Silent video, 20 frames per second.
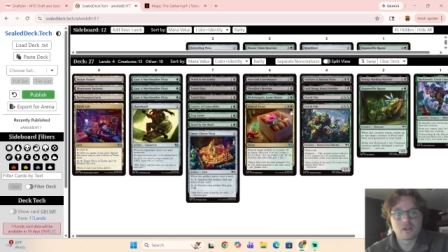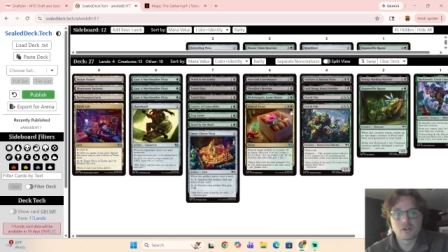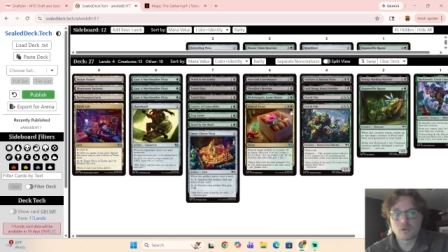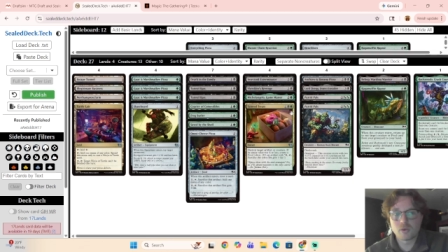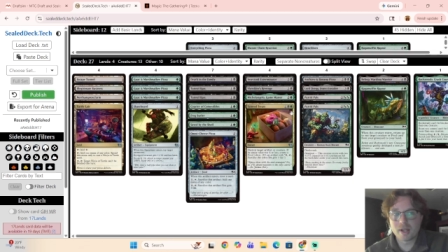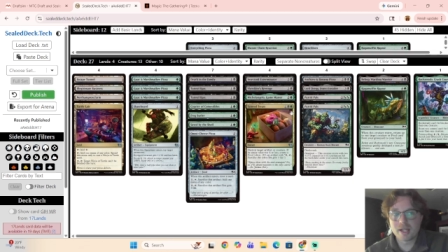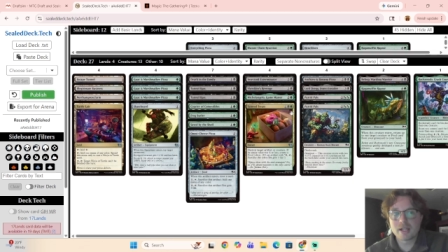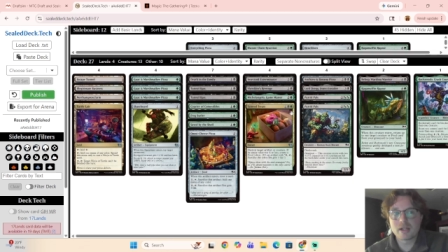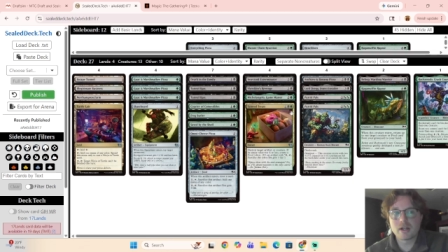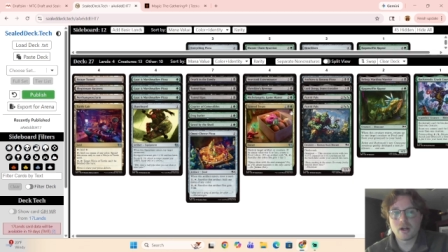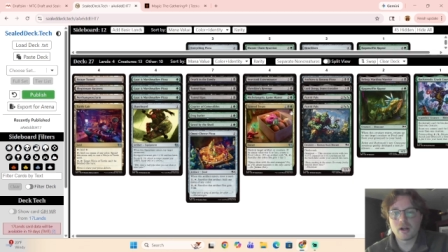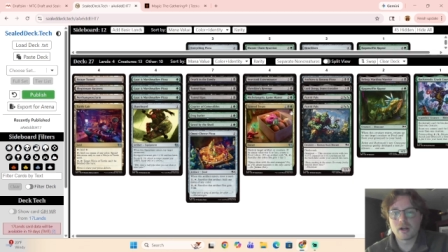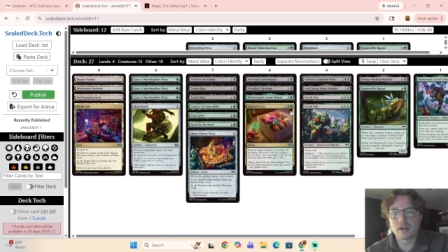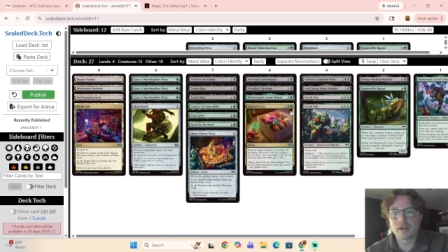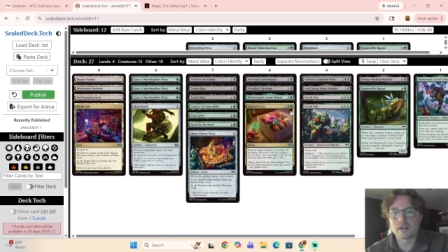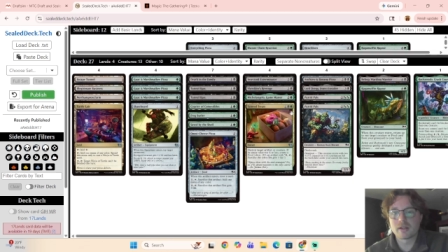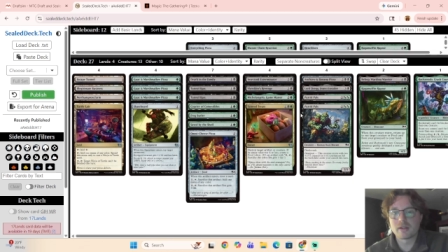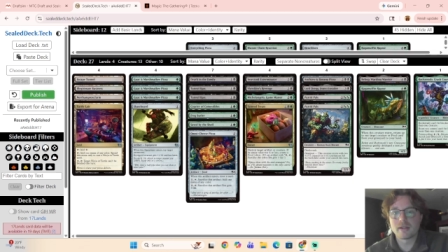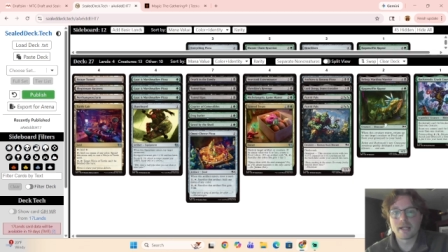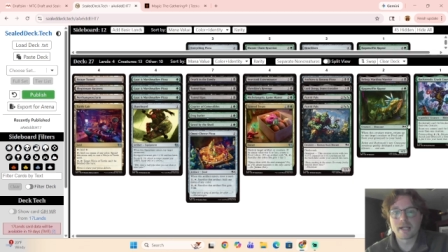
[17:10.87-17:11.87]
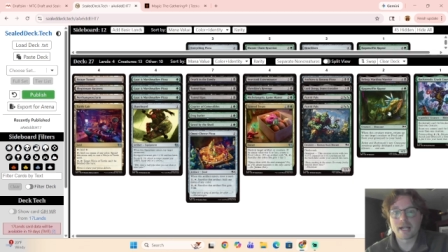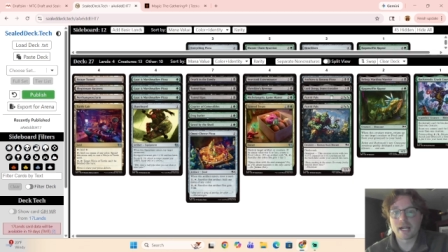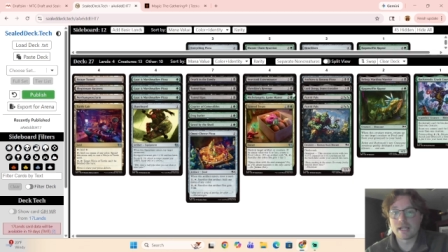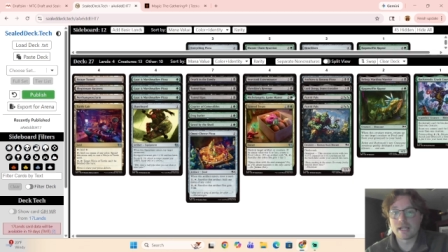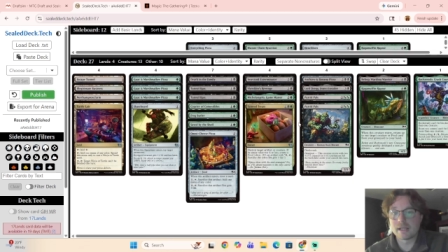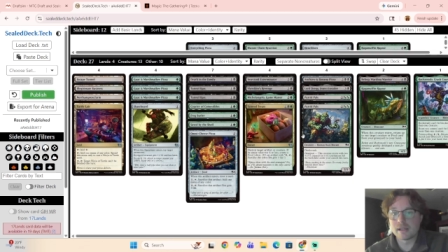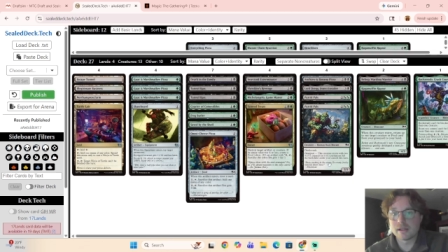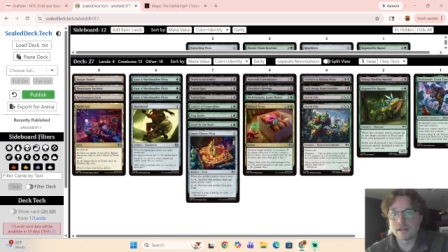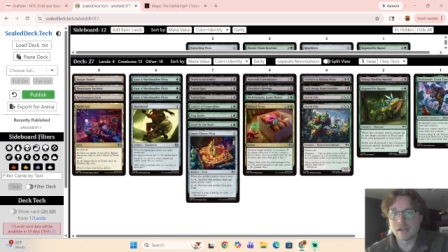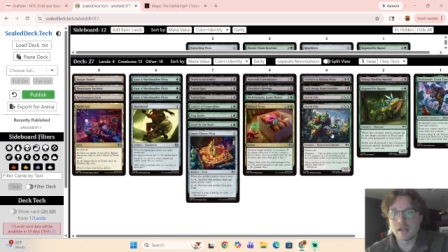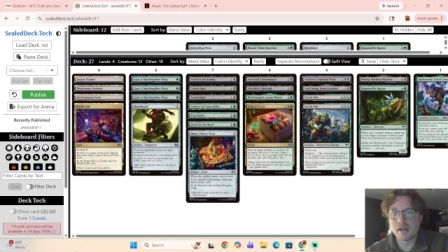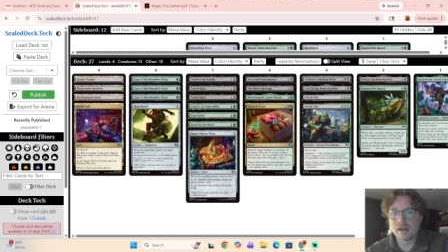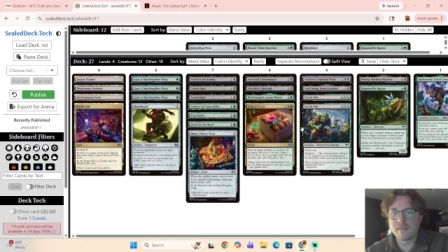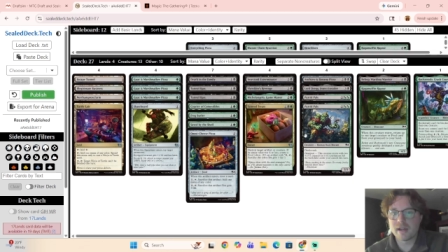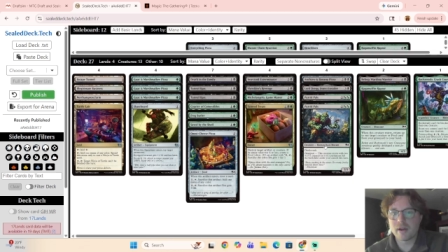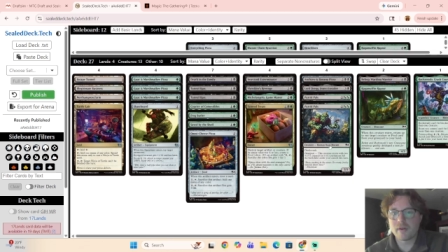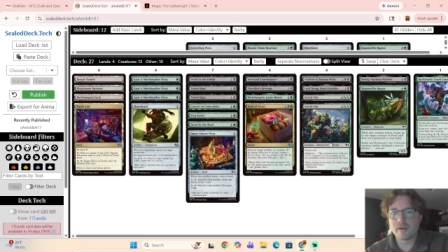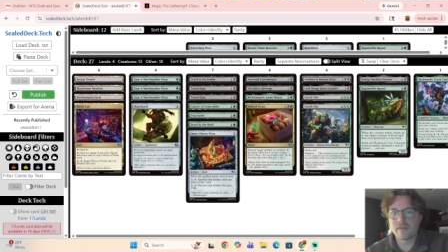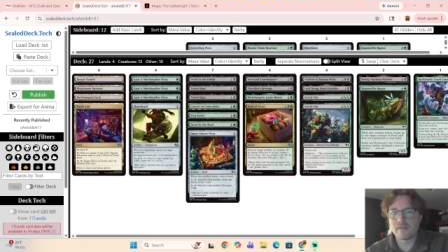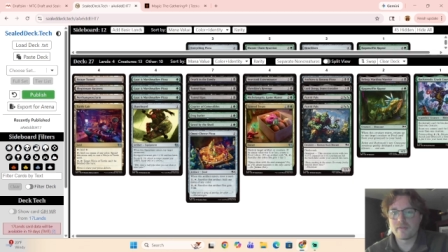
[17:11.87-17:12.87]
Great card, like I love
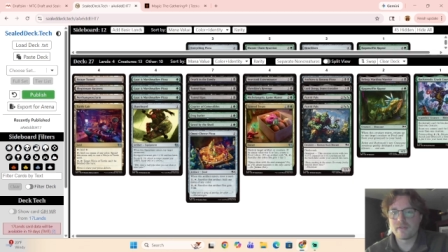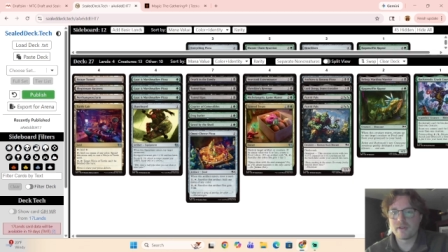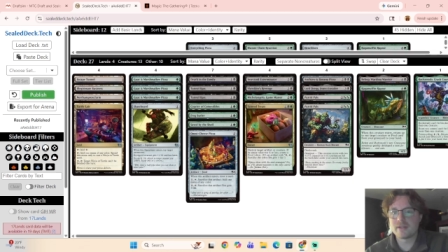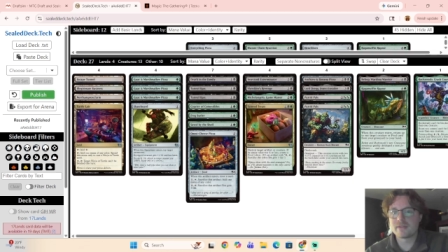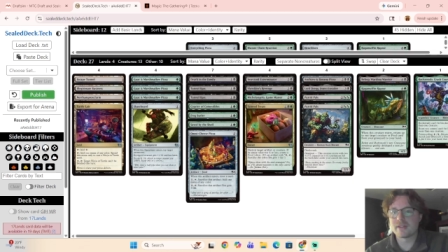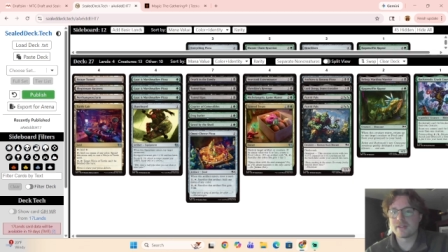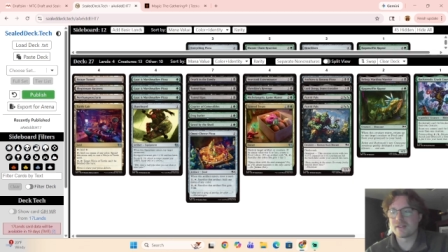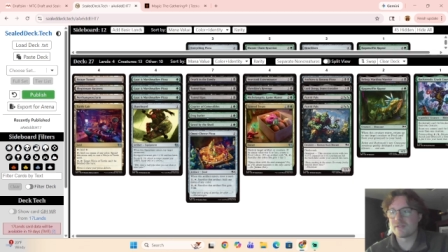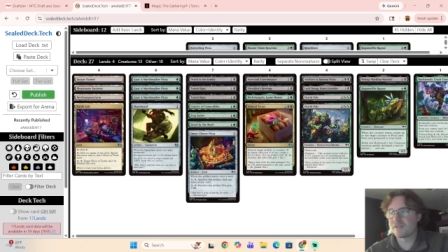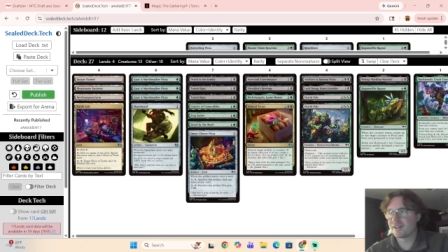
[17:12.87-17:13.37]
how it fits, it's